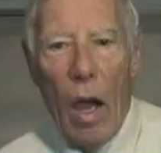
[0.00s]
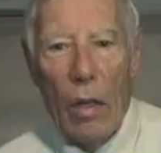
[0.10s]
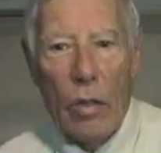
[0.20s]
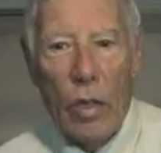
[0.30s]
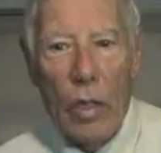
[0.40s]

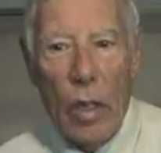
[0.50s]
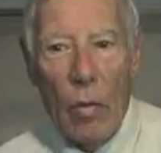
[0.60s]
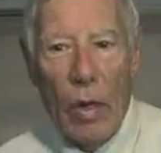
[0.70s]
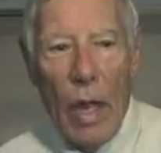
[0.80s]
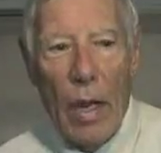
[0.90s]
I see they
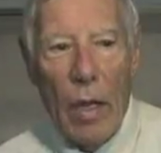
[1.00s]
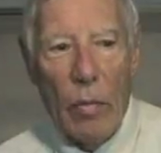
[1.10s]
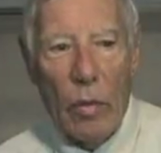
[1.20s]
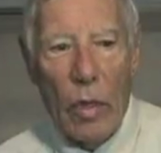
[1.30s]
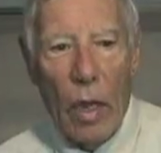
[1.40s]
were not
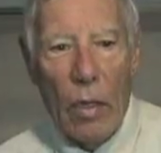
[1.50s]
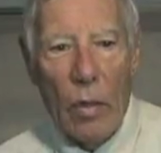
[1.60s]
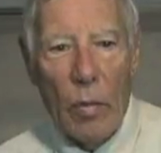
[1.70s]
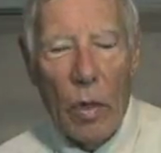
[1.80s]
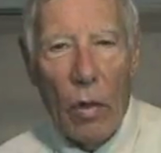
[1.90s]
able to
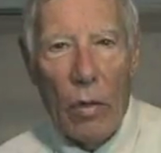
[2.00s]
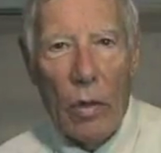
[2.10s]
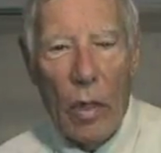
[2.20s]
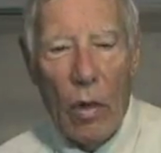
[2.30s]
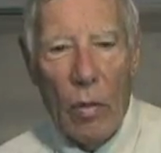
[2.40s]
enter because
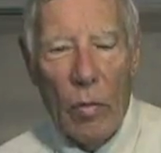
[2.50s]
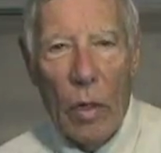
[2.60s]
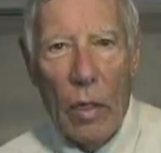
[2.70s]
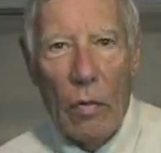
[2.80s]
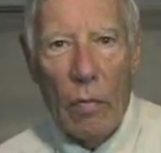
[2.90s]
of their
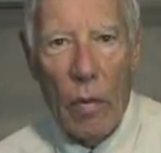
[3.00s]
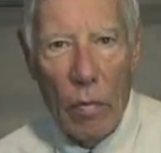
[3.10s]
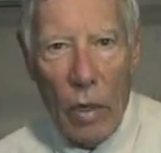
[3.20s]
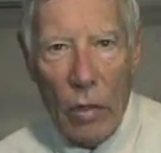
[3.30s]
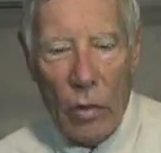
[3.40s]
unbelief. The
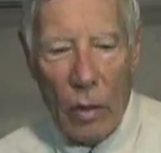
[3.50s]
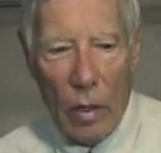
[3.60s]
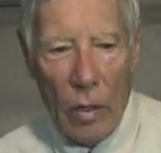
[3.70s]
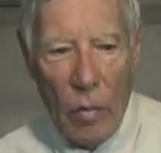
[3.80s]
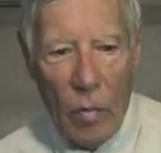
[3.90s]
rest, the
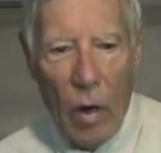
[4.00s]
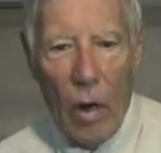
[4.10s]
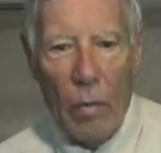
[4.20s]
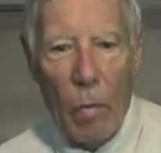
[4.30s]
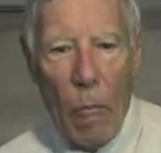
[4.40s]
kingdom of God.